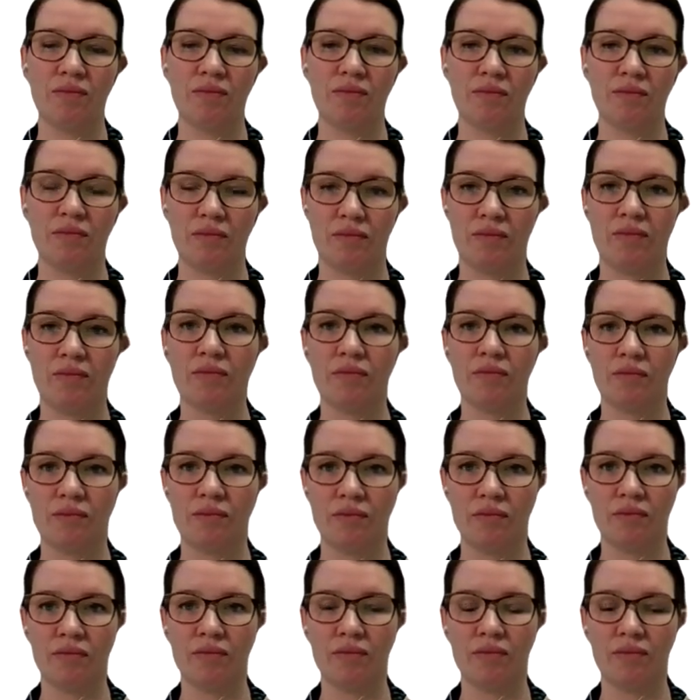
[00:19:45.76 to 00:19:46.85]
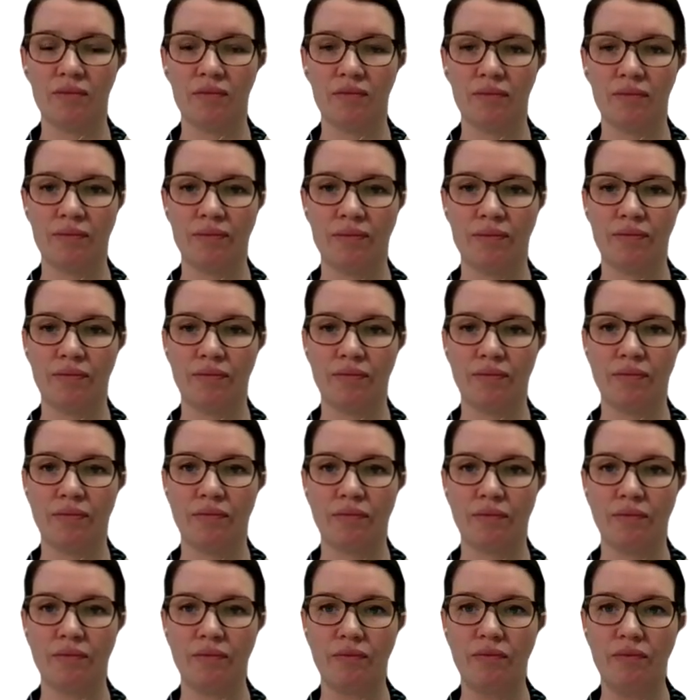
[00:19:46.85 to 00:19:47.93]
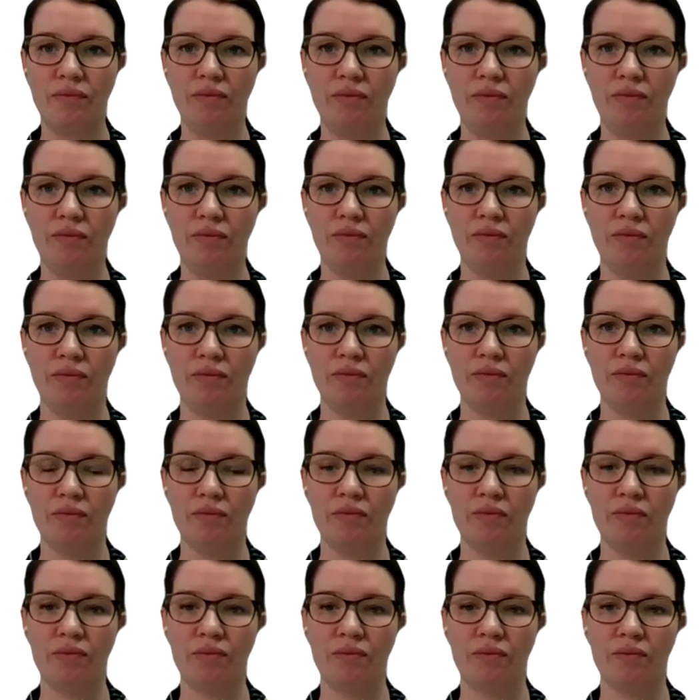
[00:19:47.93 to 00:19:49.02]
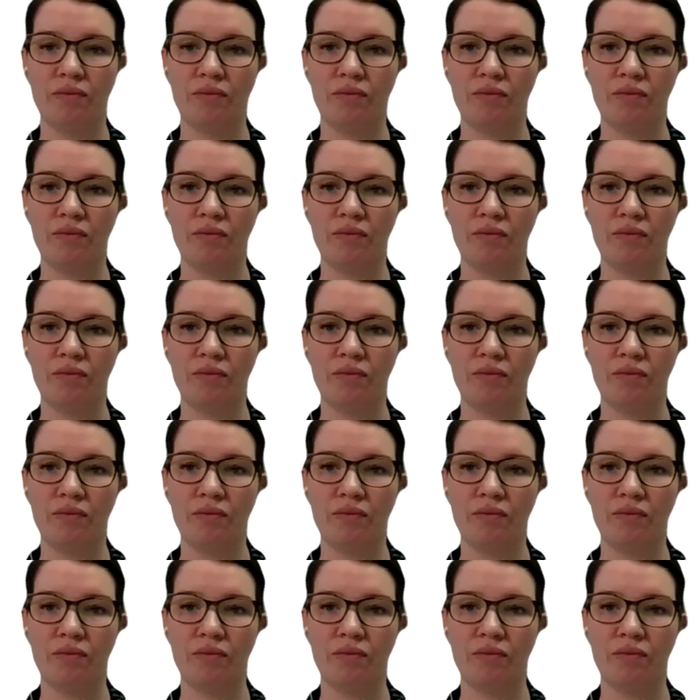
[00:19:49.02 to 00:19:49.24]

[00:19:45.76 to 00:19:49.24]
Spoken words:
The person shown says nothing.